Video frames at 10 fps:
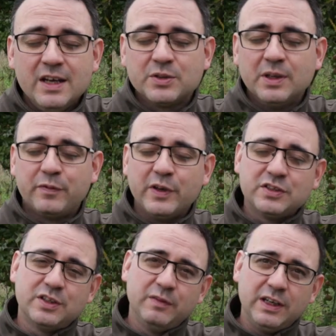So in the
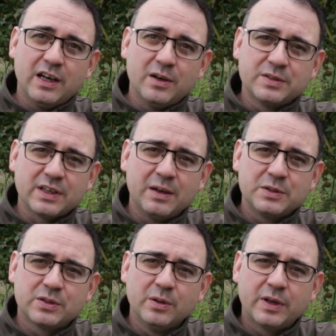first two videos, I
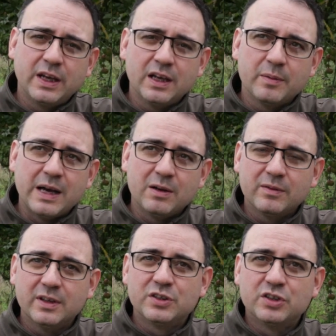was talking about
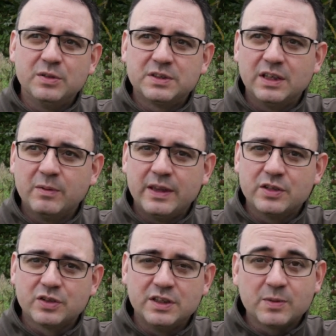shooting when
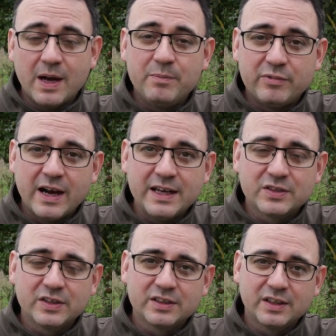the sun is quite bright
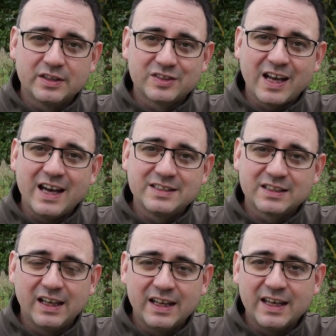so the, the sky's
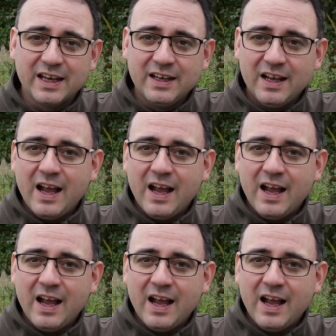clear.